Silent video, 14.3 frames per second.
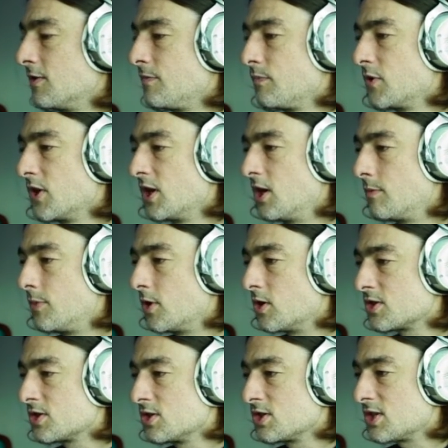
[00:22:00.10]
But they are
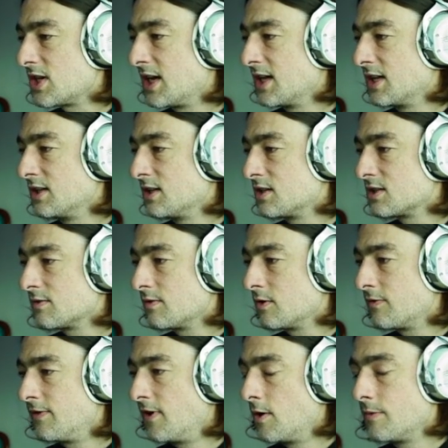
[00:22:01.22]
boxers, and far be